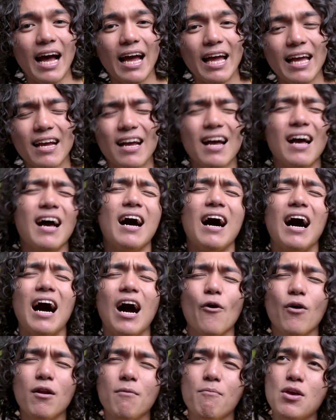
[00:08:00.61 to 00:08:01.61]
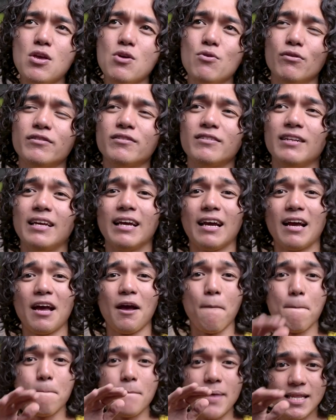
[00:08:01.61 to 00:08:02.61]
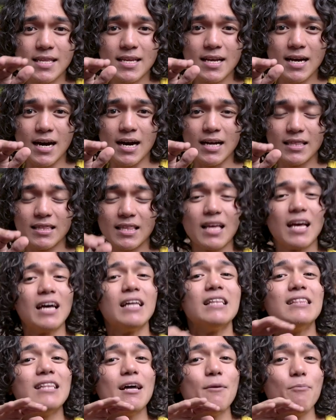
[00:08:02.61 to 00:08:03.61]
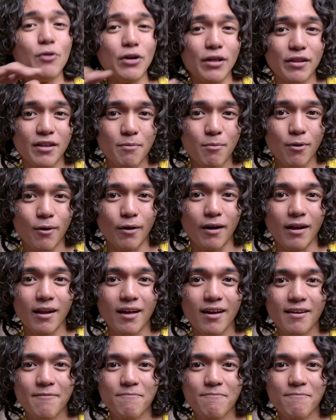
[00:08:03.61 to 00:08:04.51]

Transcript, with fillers: hike, I will be using mid-cut na breathable.